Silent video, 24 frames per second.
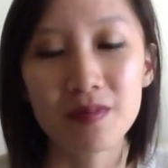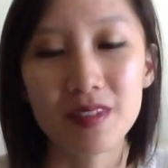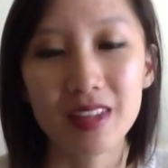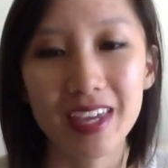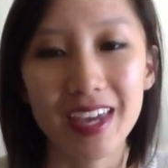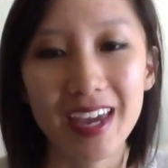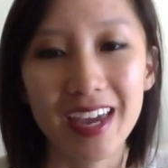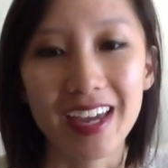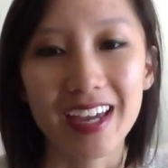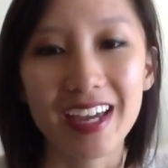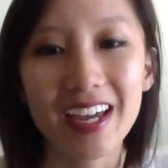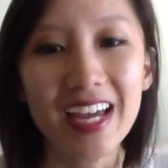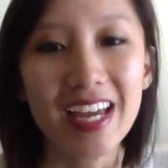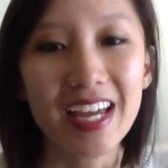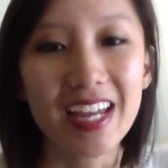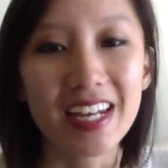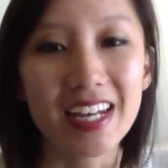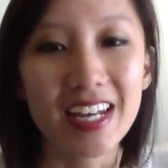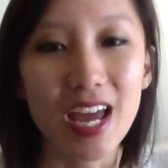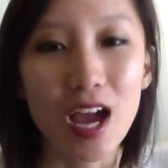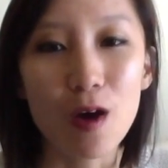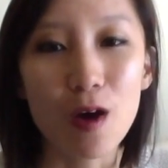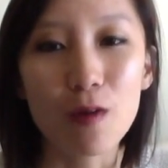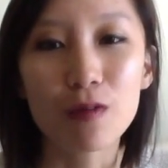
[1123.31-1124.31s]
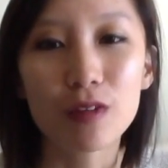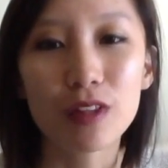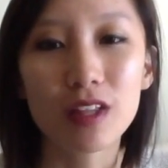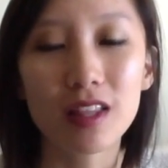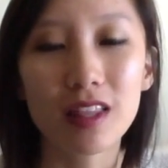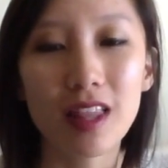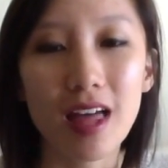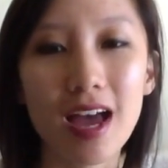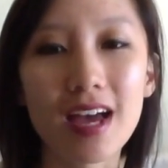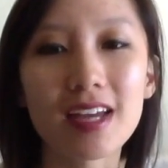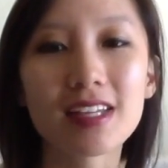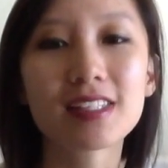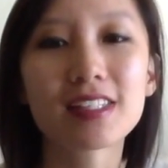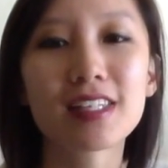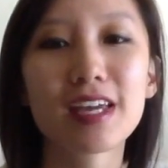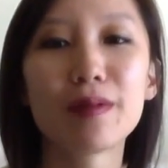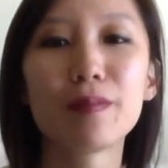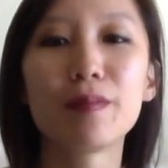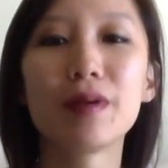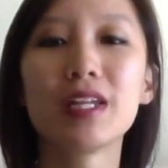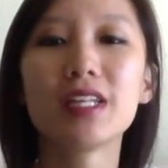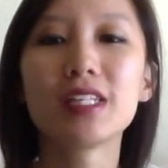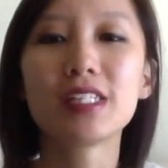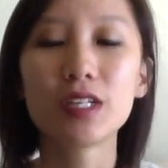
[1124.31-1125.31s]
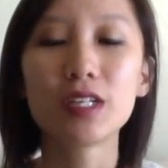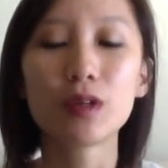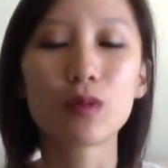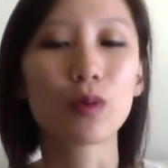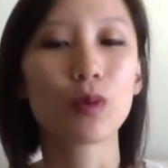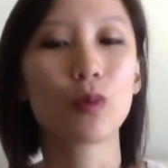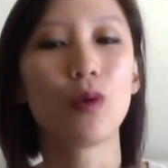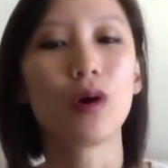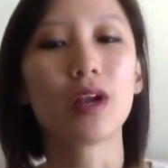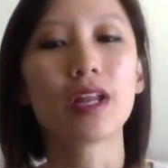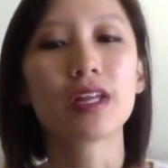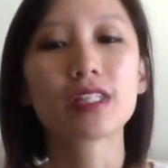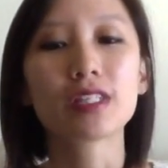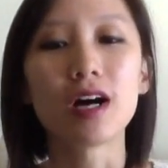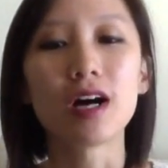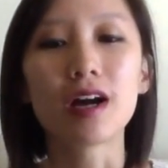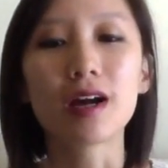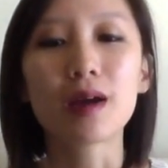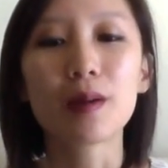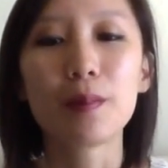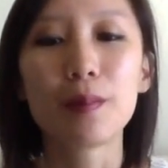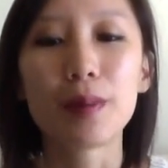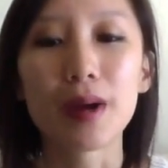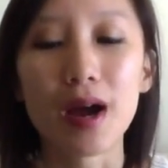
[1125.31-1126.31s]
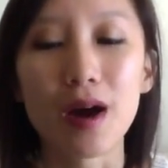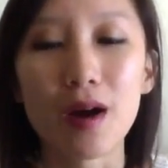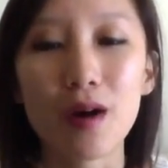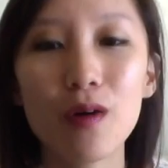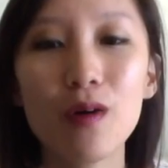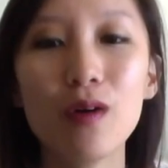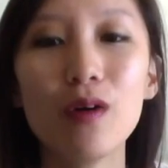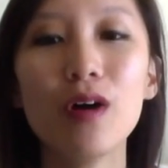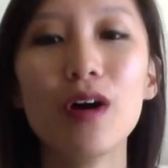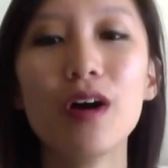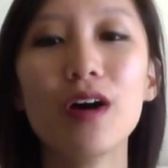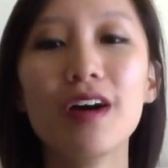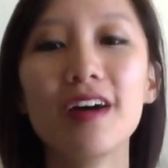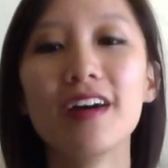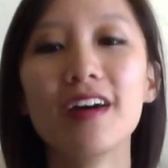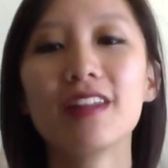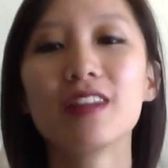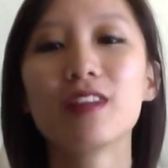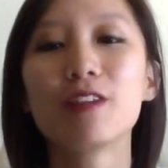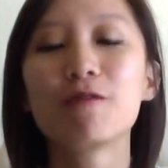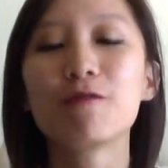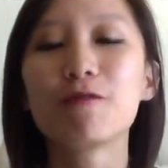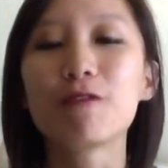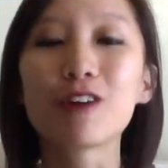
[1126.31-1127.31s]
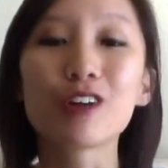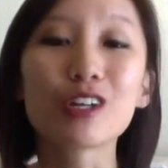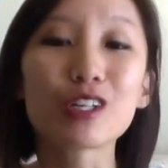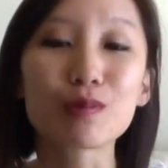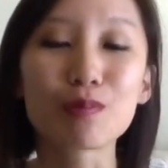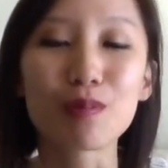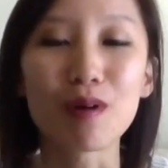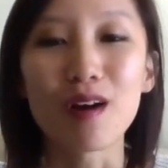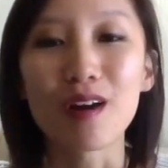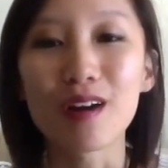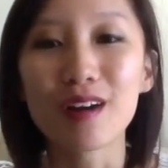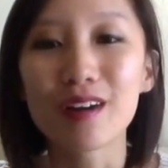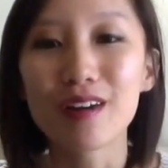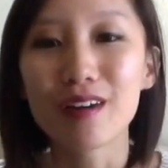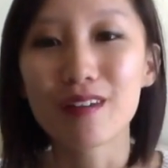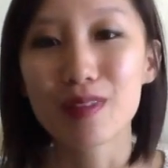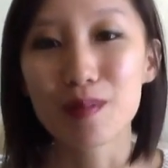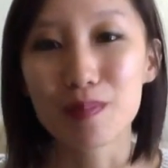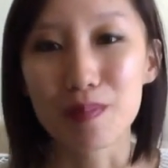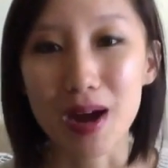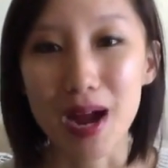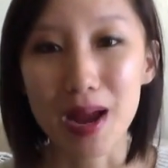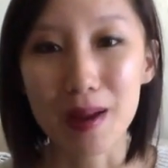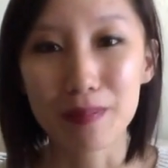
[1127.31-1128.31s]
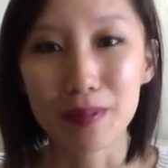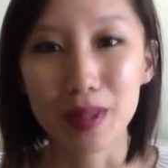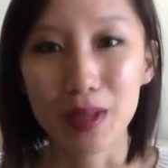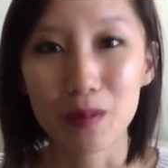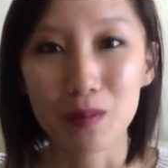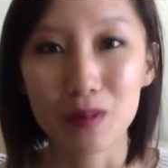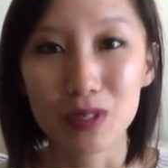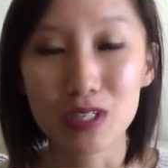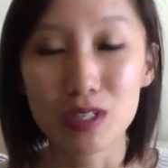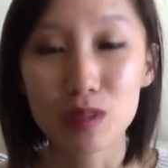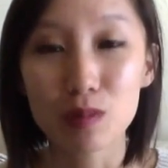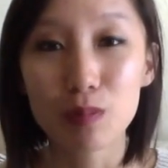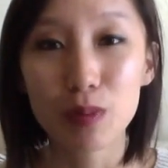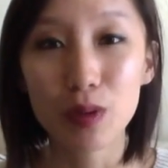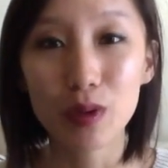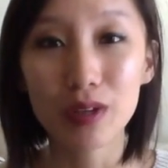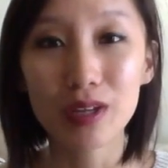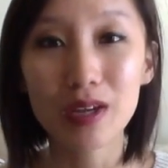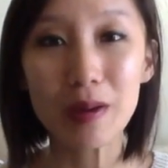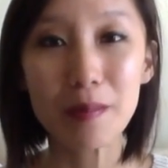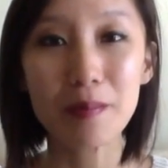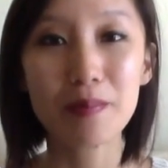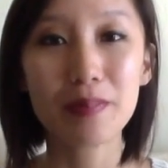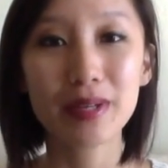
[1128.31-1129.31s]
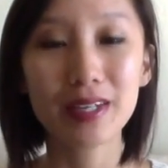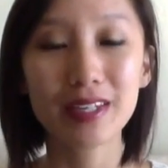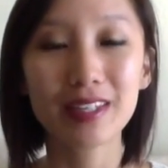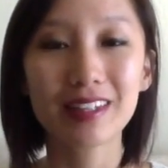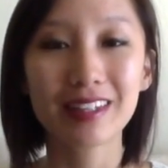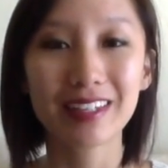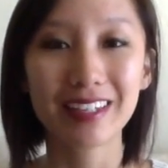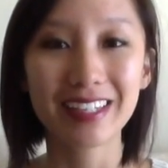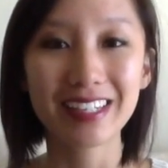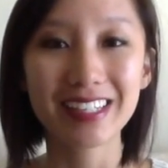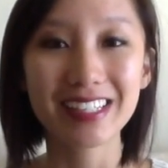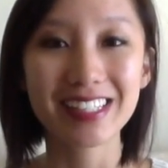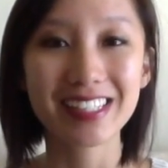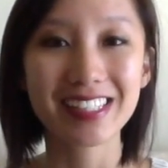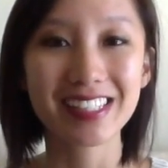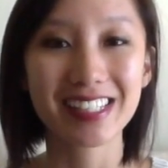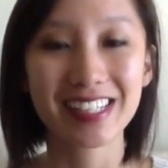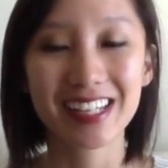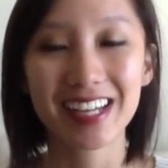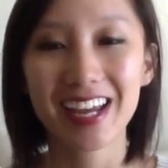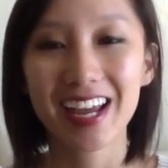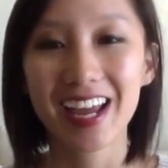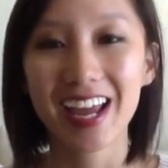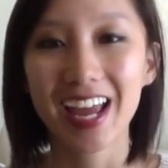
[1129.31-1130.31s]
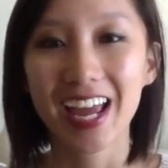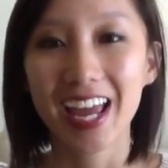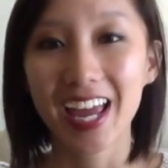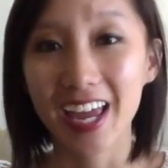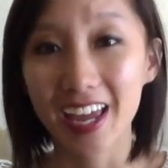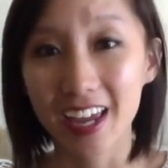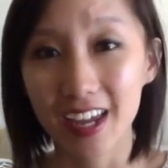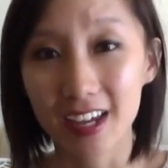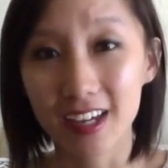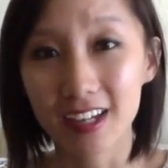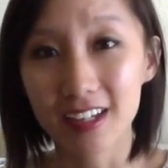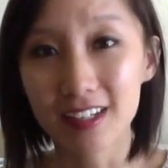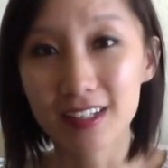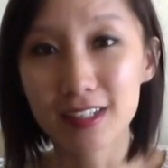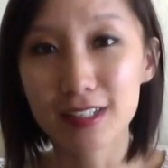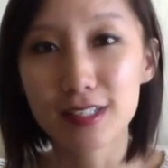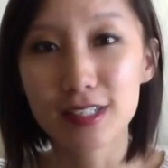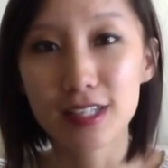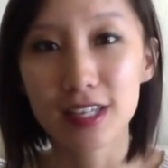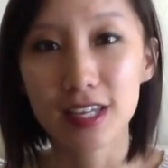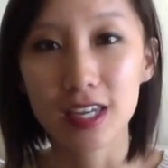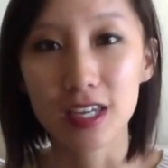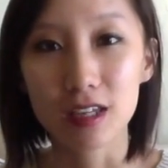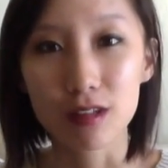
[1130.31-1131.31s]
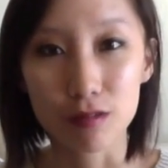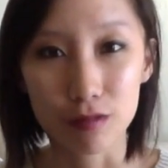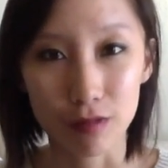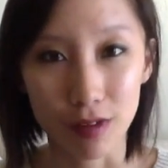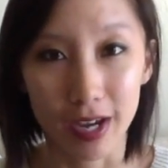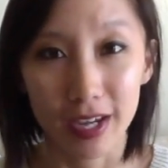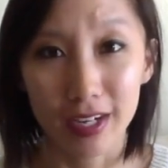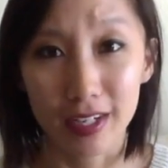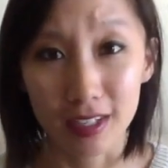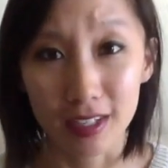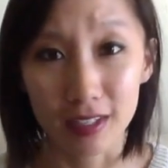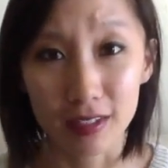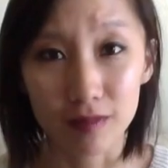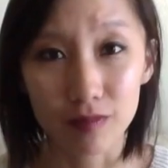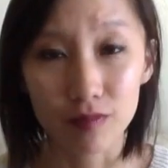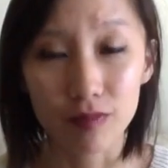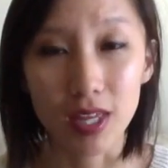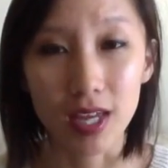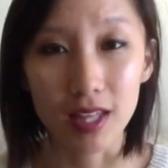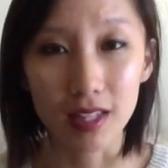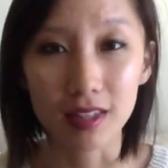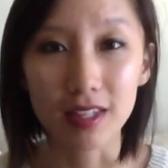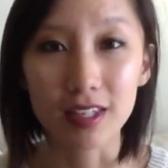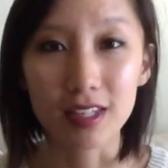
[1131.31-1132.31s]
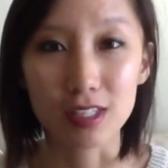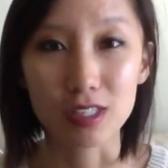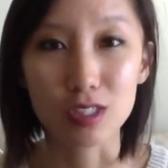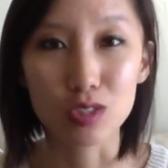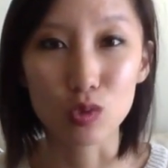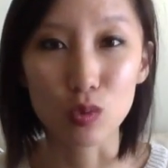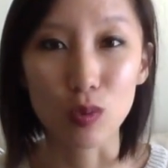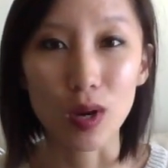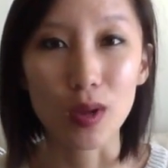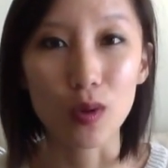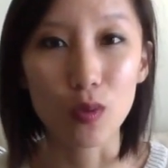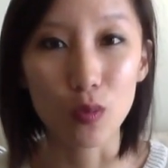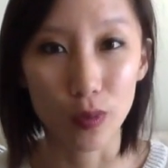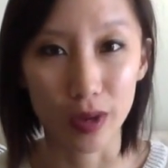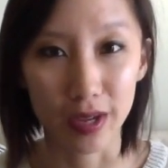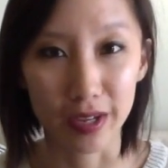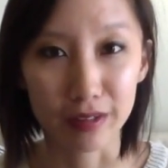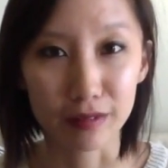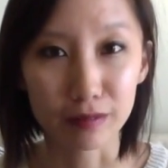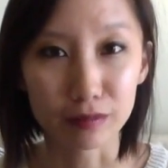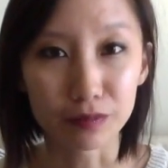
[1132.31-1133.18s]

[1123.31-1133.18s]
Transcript: Okay, now for the last 10 minutes here, we want to talk about the first part of the pipeline, which is building a big list and inviting that list the right way.